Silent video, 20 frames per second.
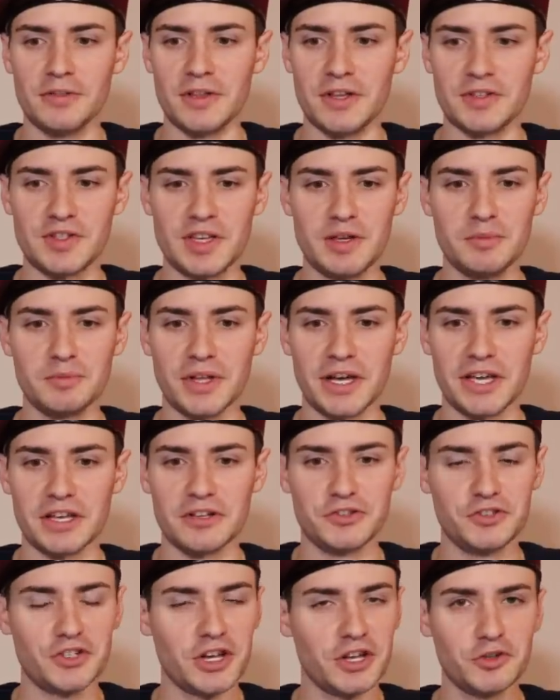They seem
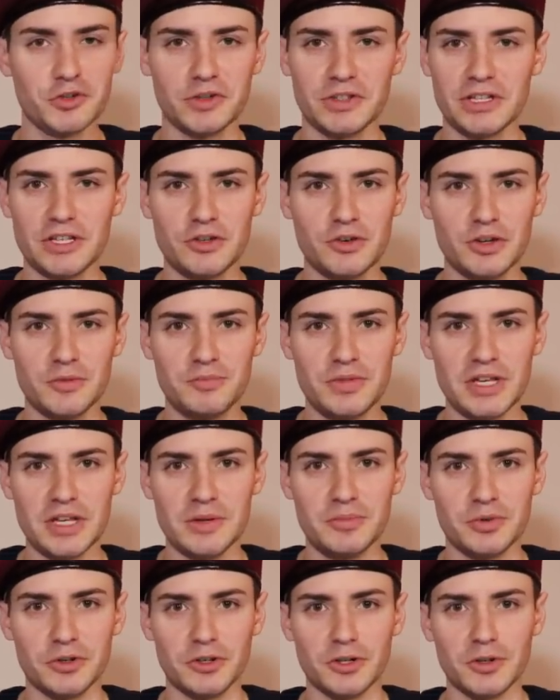like generally good
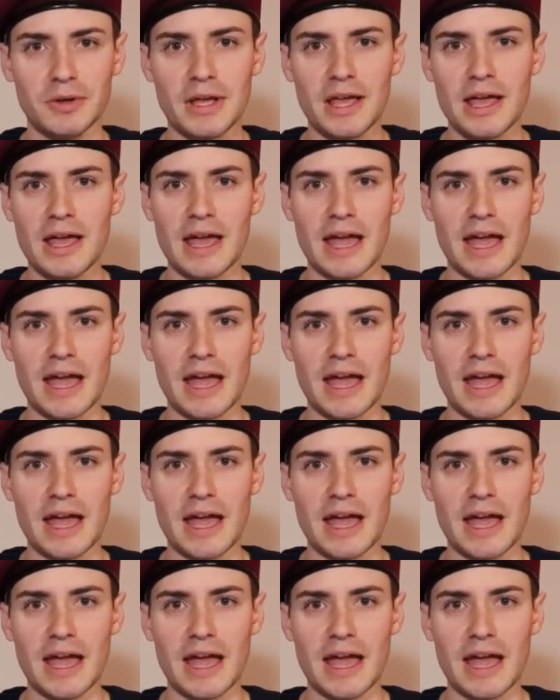people,